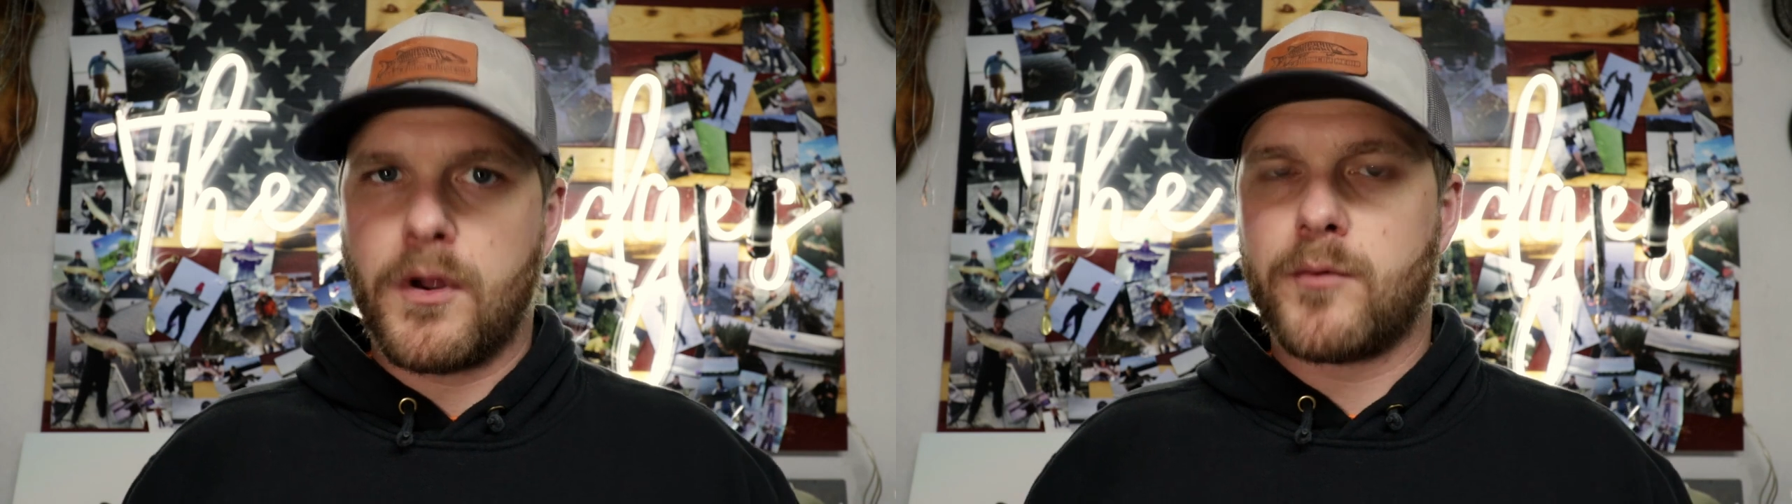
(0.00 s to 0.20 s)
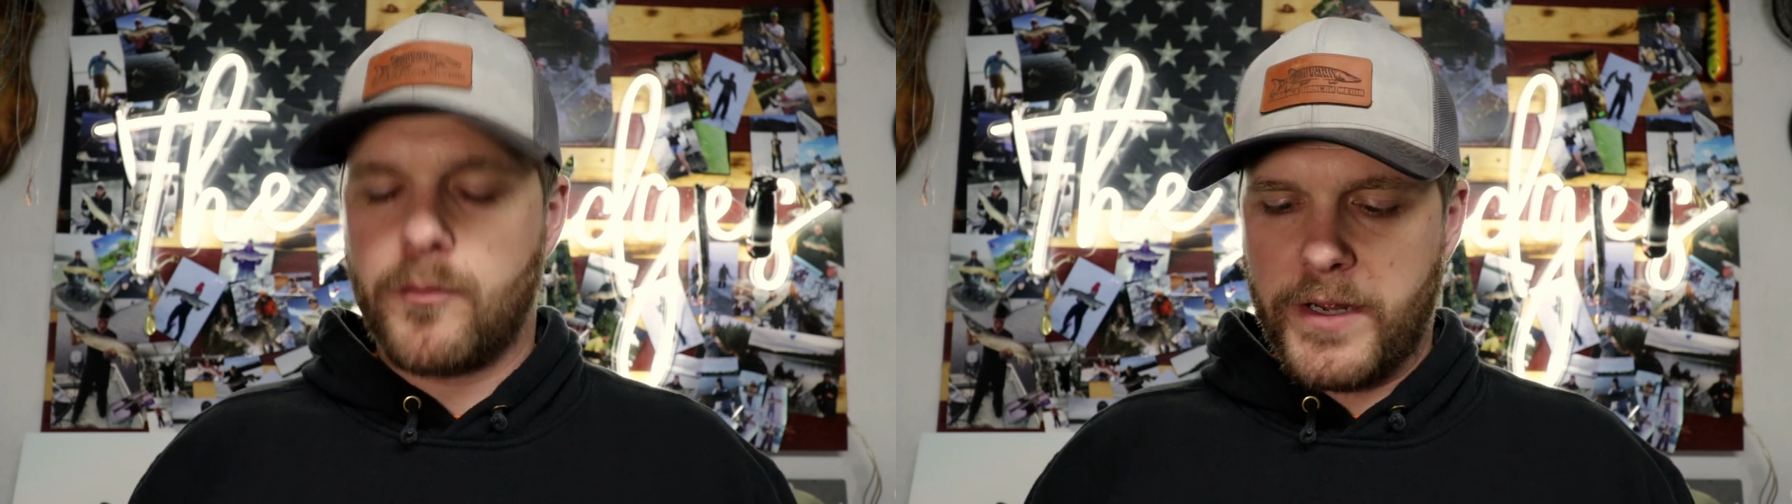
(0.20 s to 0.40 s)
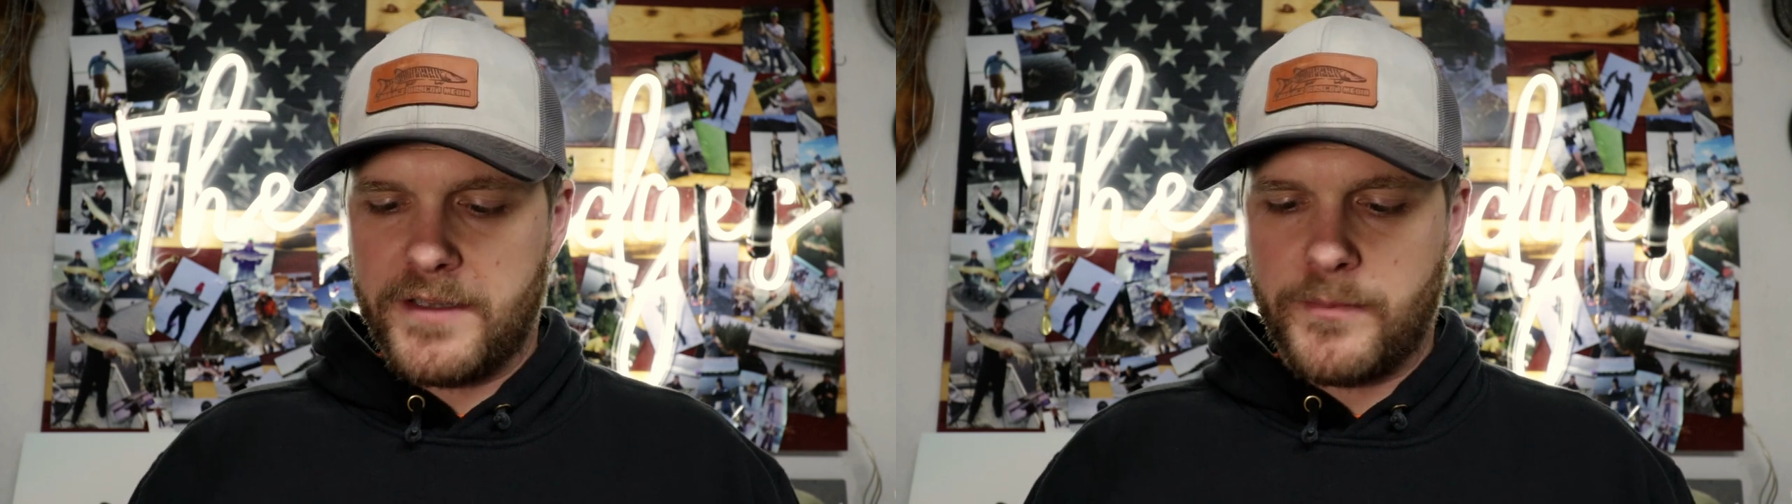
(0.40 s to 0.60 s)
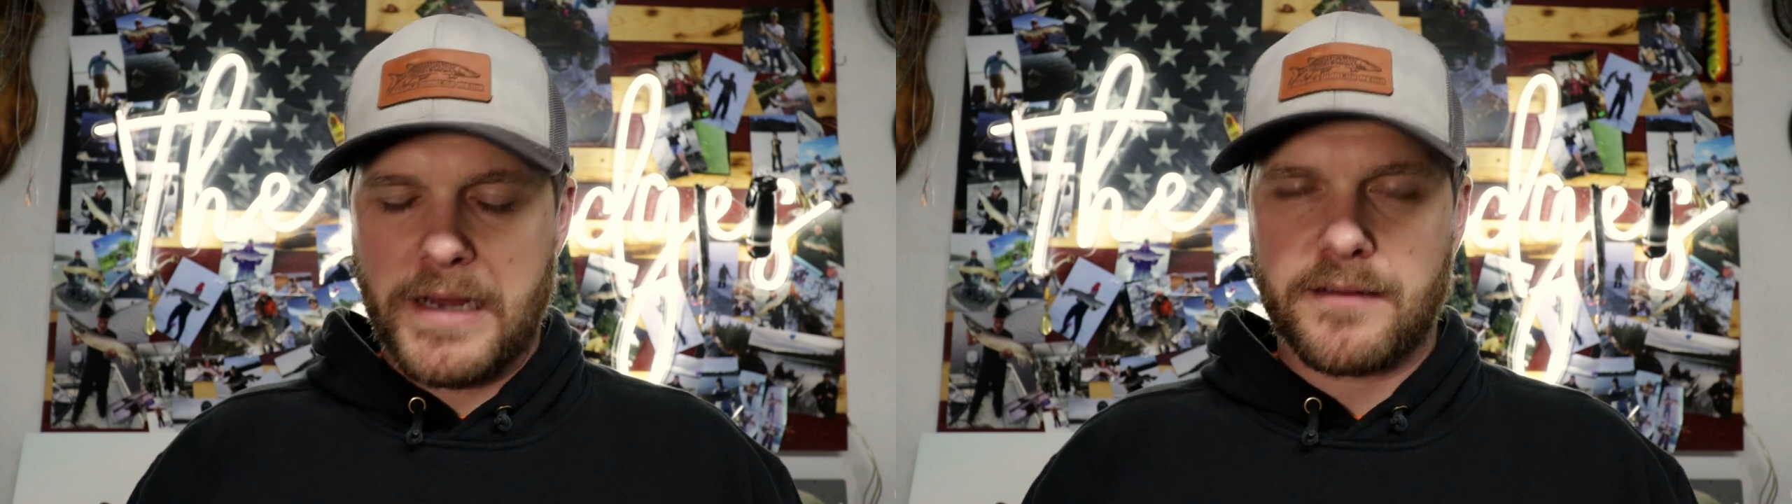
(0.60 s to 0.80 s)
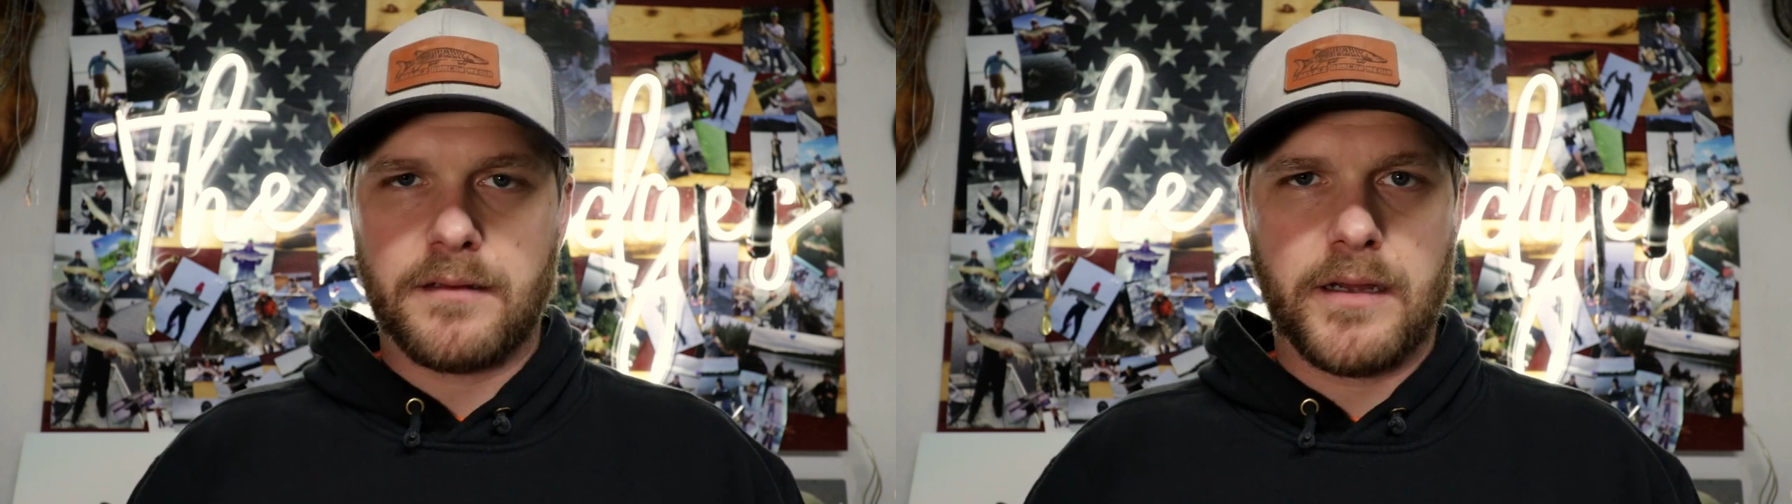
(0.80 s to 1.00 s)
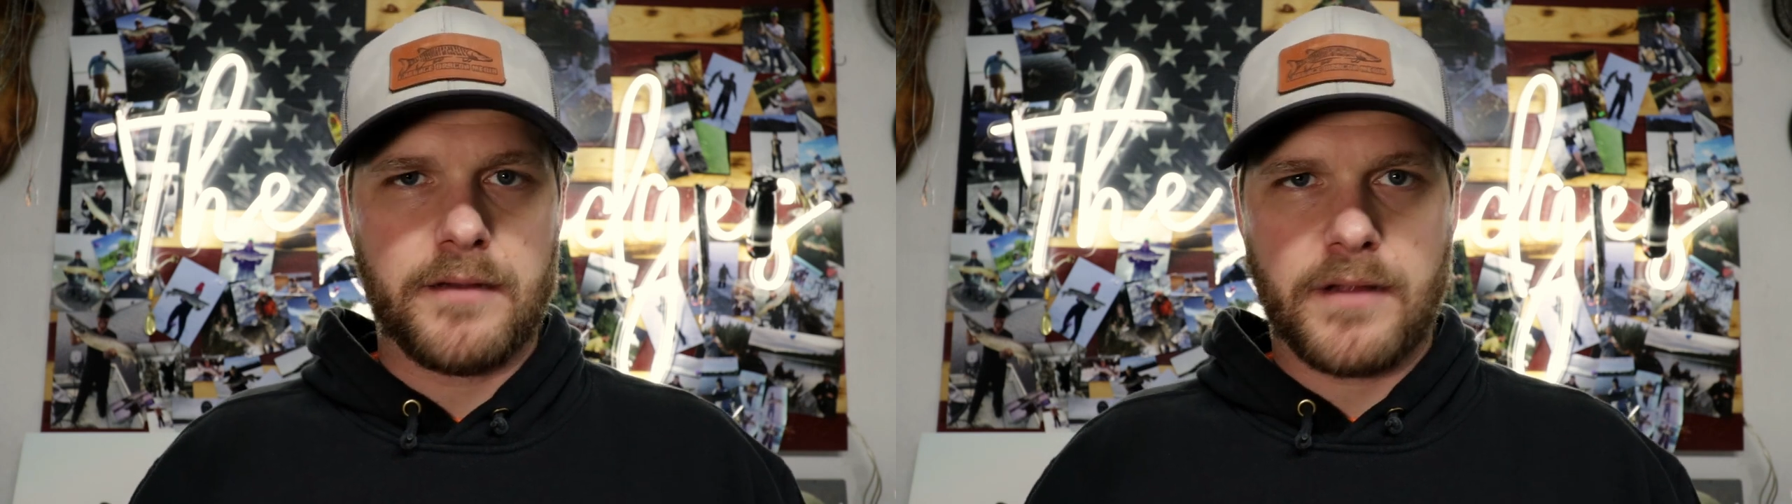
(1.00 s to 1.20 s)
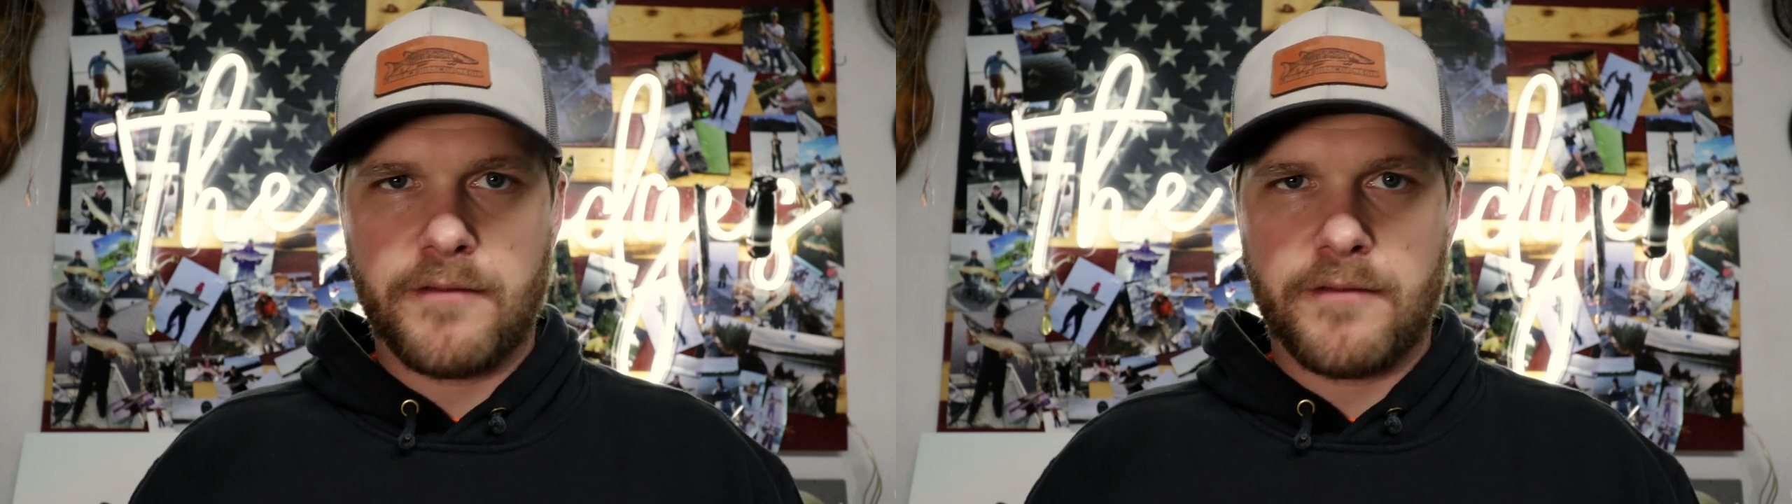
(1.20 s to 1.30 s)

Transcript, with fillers: rubber baits back to life.